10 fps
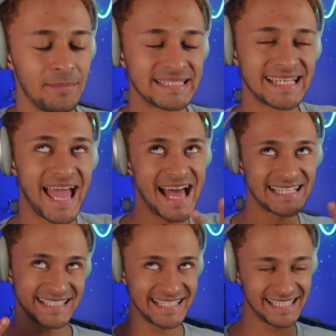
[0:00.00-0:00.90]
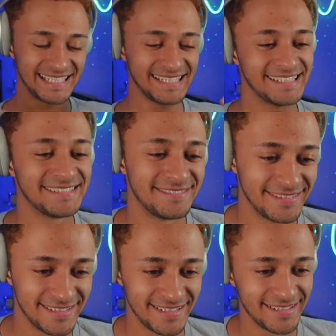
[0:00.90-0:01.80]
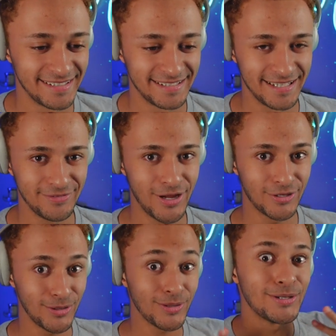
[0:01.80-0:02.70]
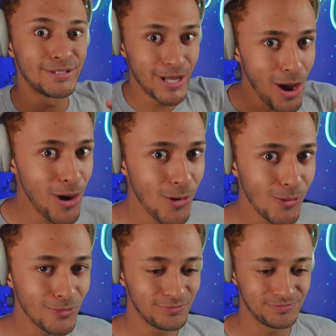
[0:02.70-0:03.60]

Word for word: Miss Cassie. Y'all know, y'all know.